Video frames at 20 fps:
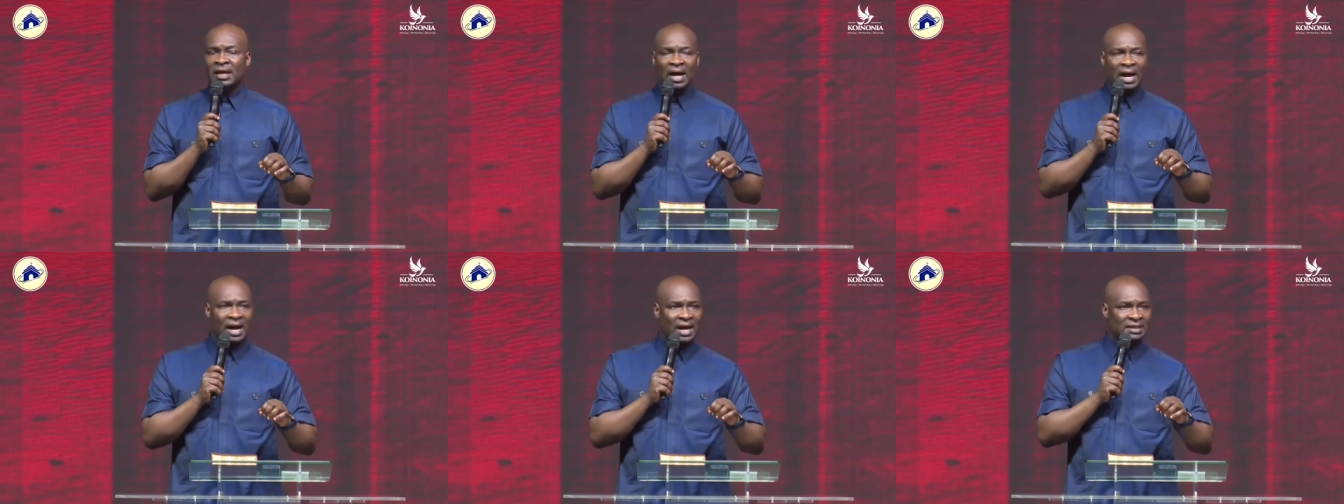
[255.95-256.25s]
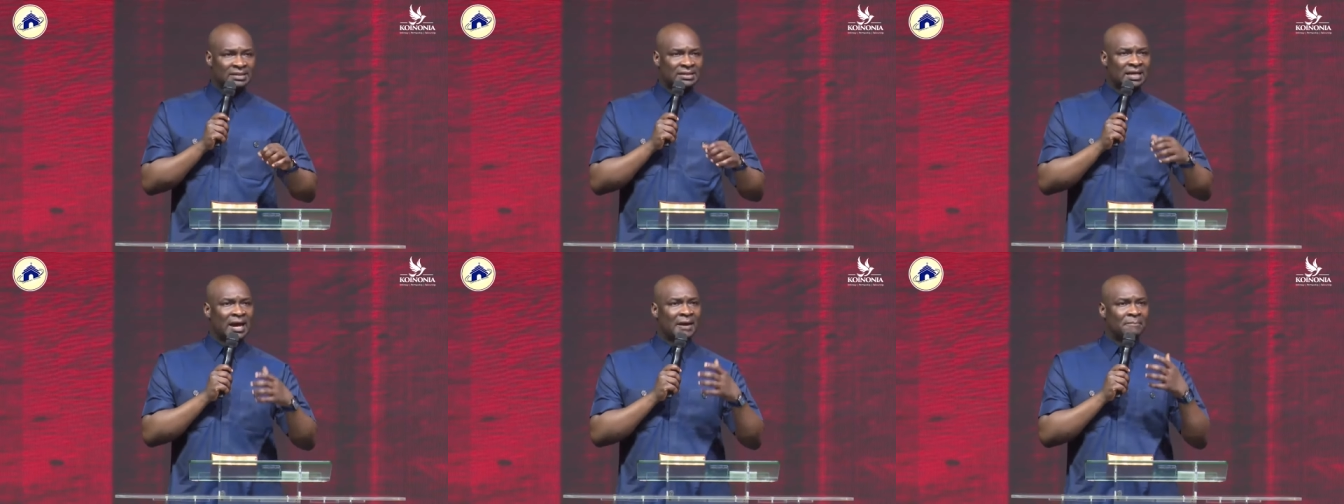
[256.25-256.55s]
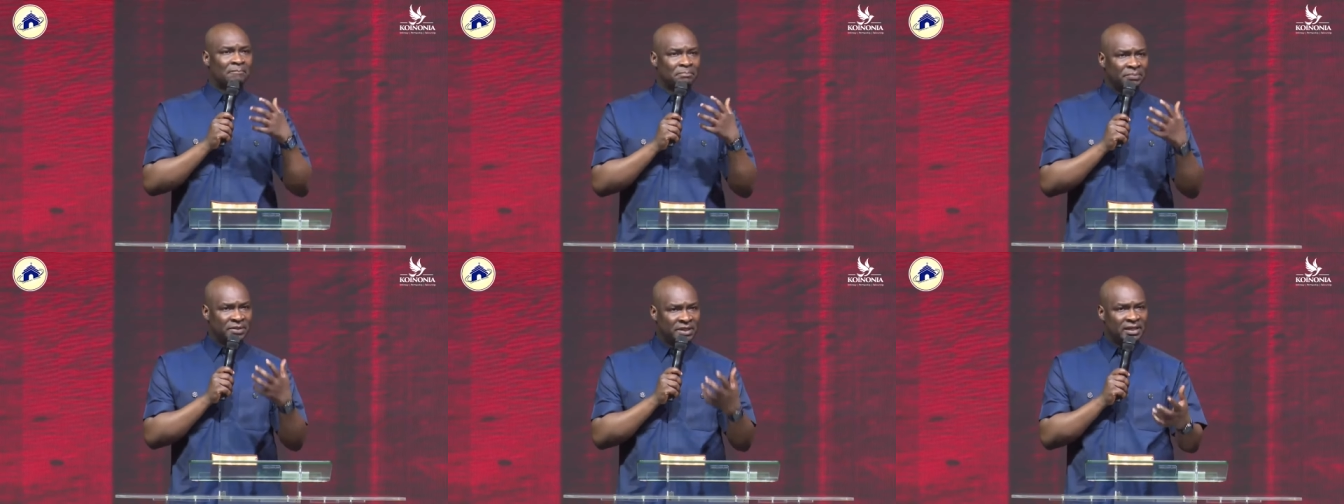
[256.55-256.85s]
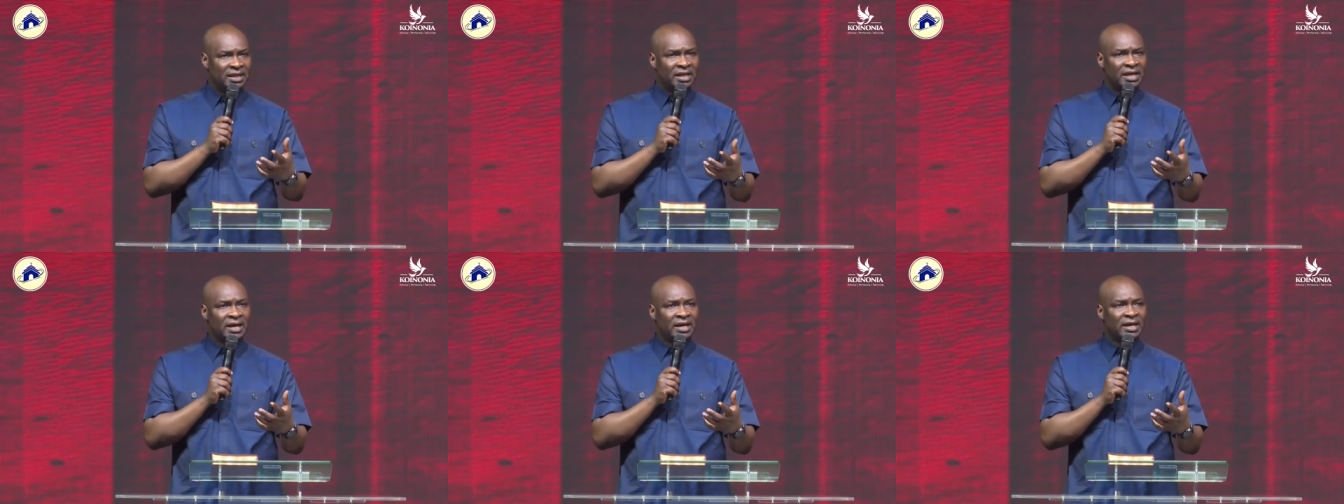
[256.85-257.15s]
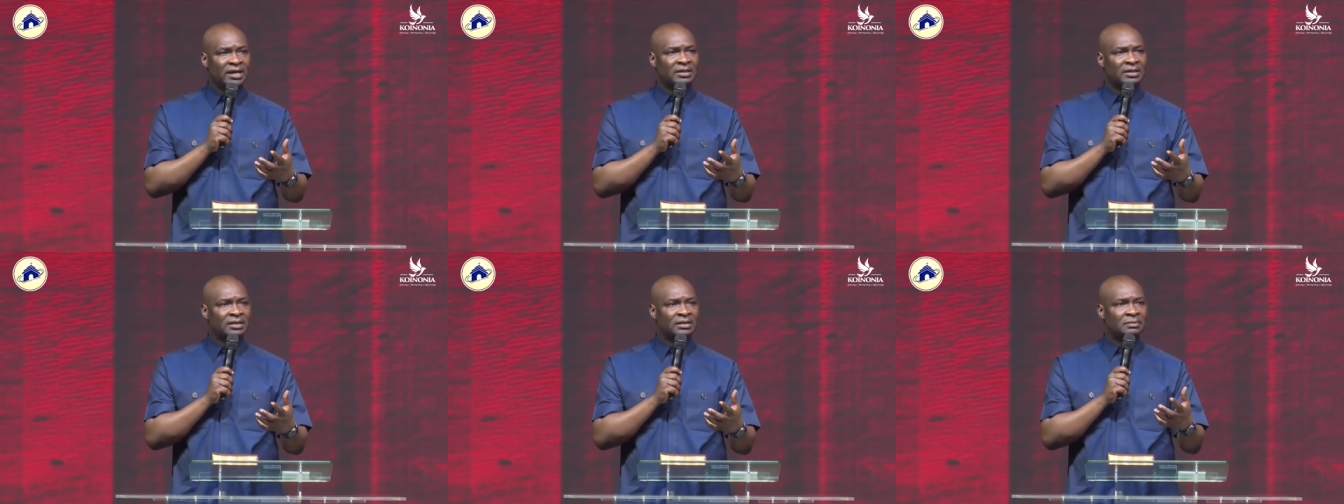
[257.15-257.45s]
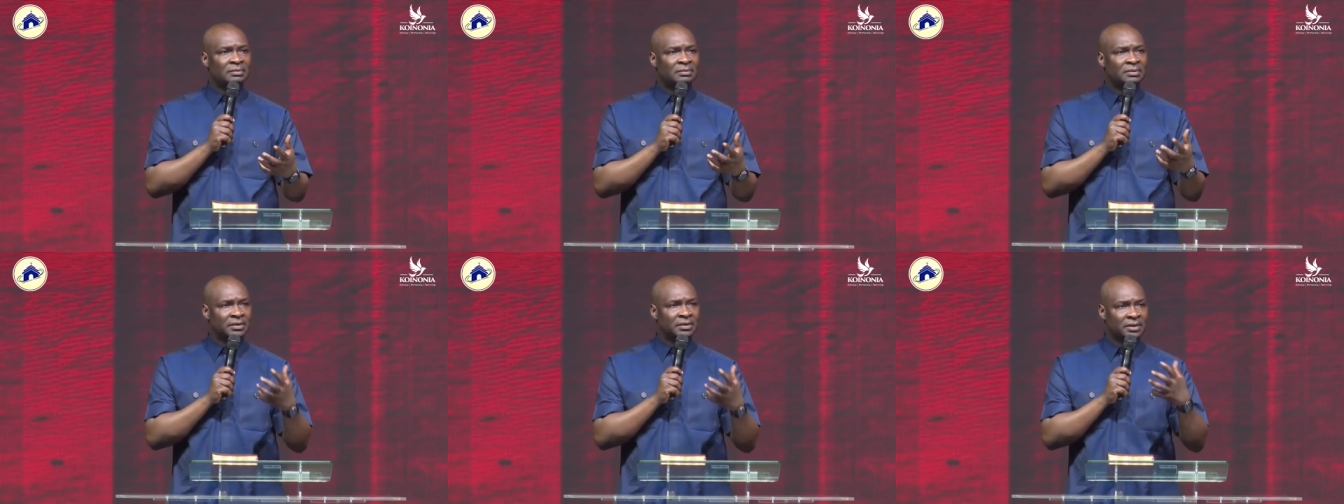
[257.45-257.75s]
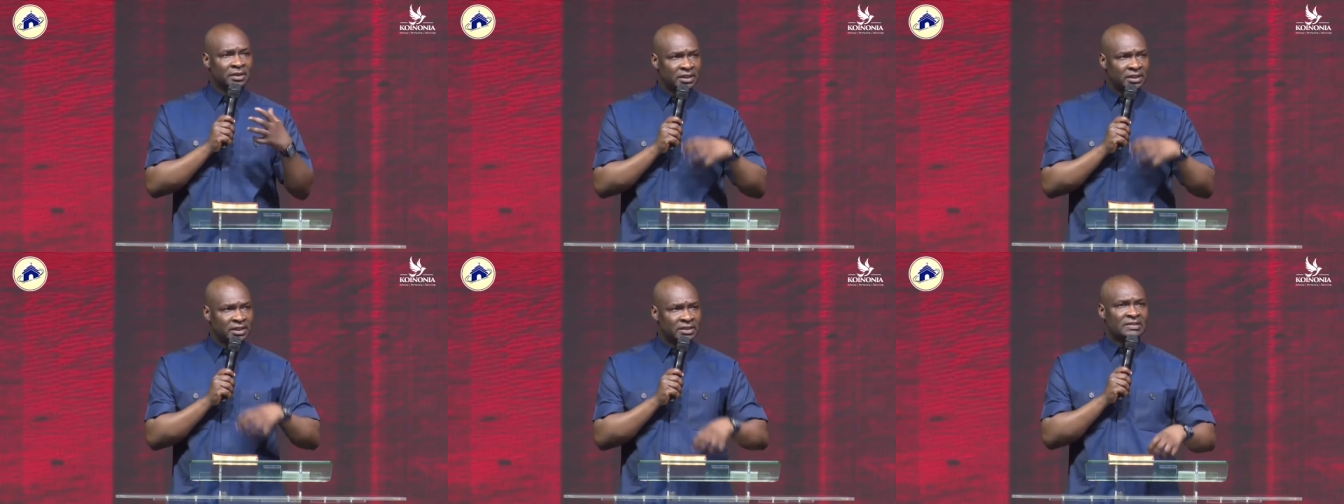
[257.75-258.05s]
as appear
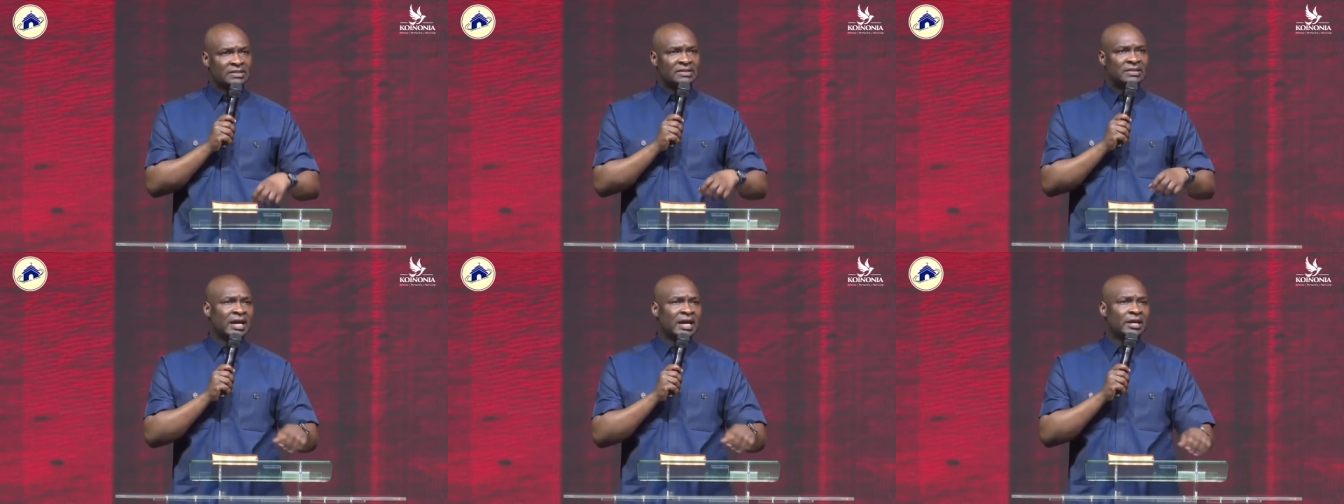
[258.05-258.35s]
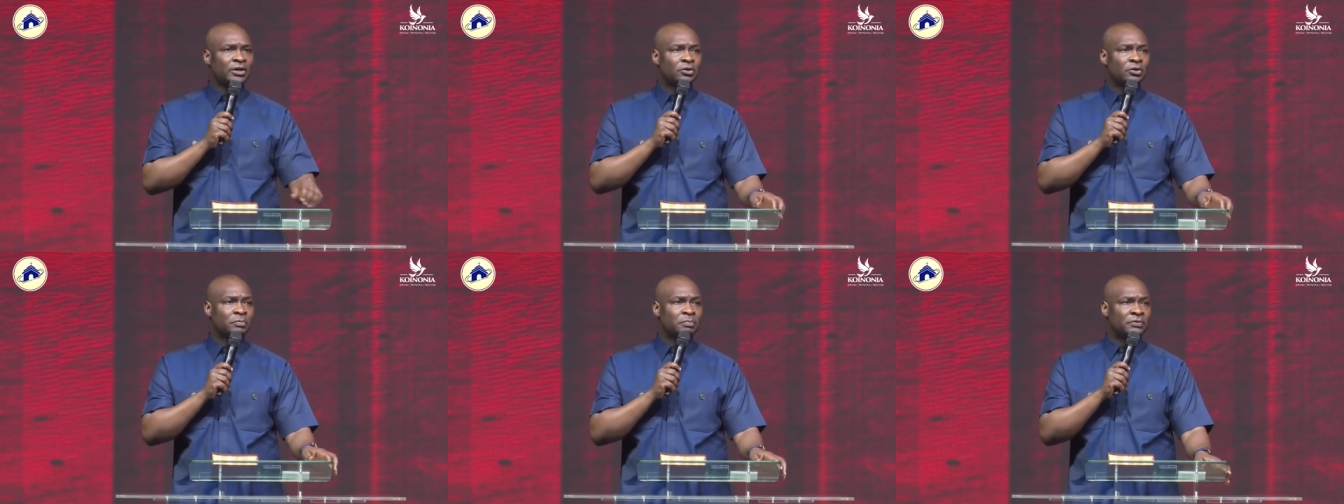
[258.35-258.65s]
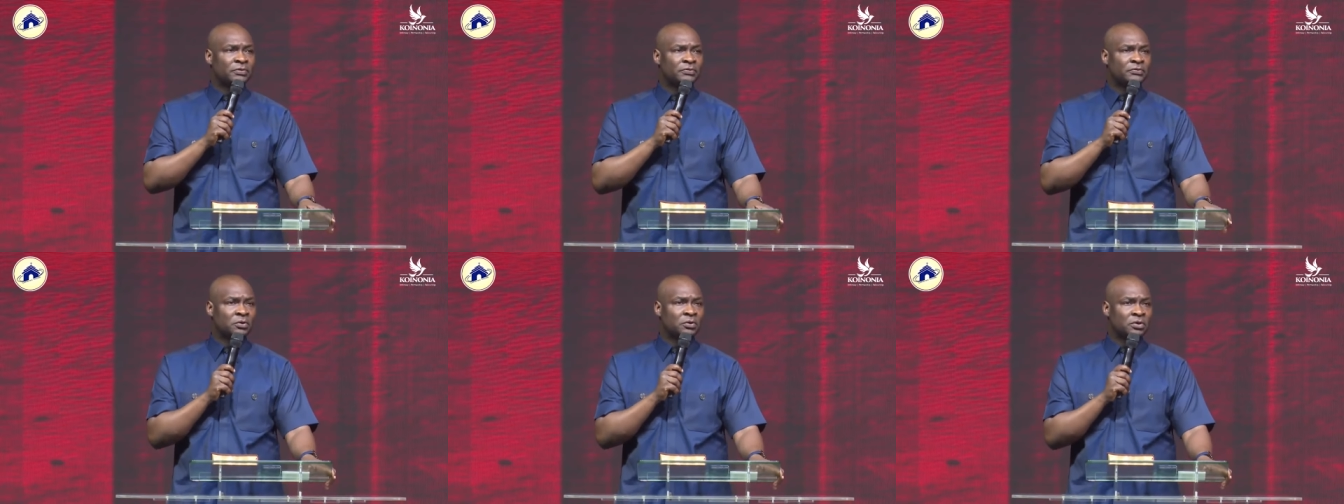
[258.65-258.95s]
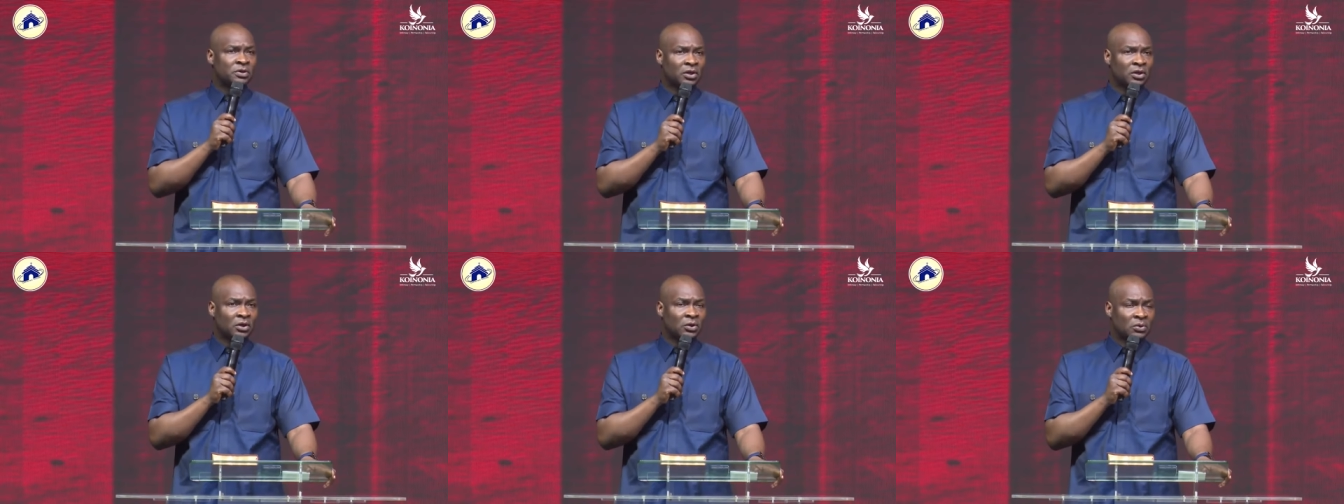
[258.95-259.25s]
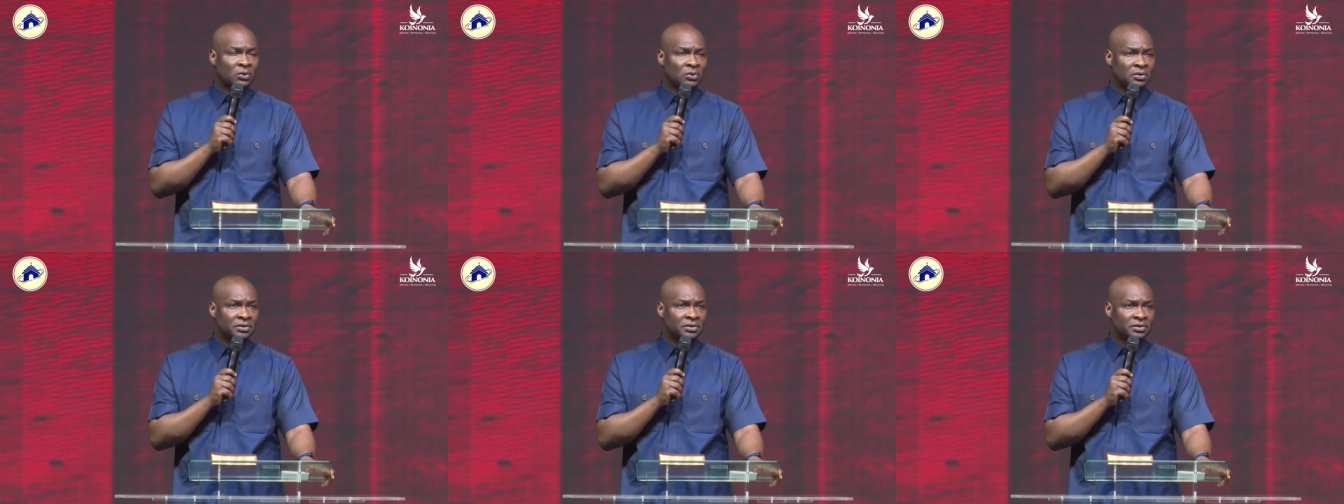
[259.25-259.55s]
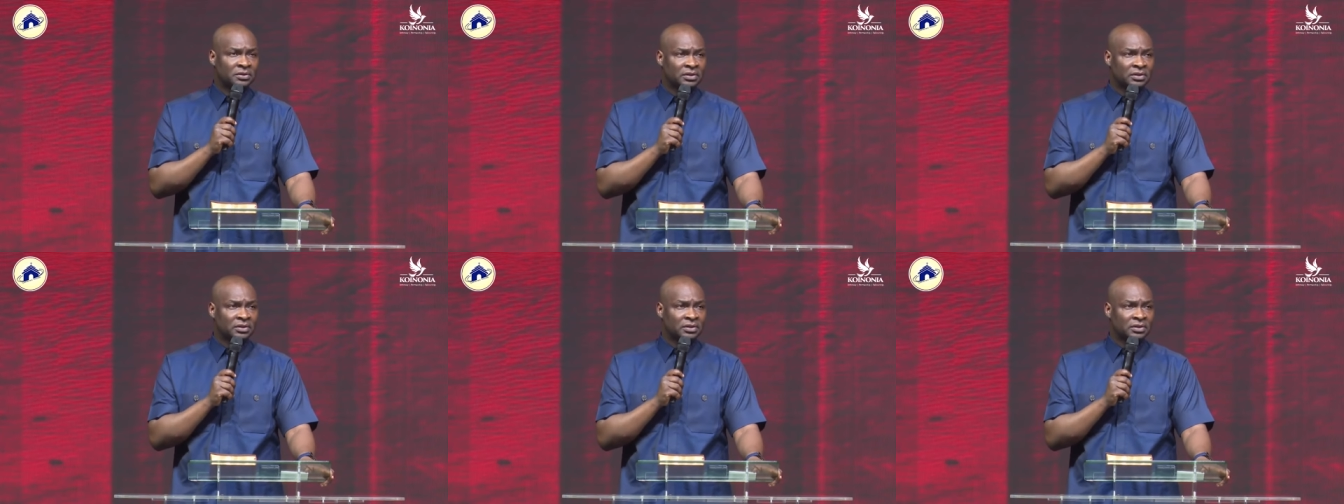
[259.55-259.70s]
in Zion before the Lord.